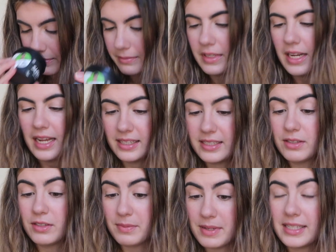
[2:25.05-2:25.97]
Yeah, it
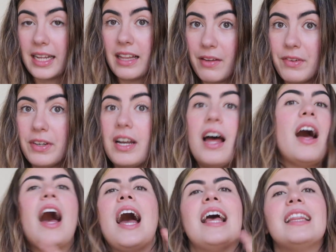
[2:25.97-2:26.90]
still smells like lavender.
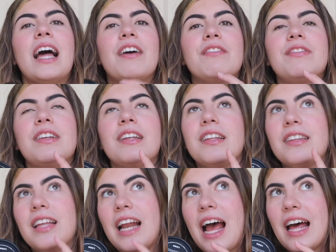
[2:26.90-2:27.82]
I loved
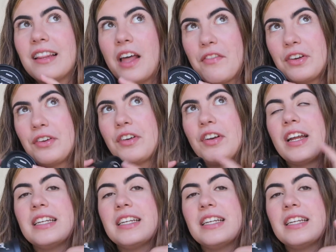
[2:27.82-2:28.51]
that it had lavender in it.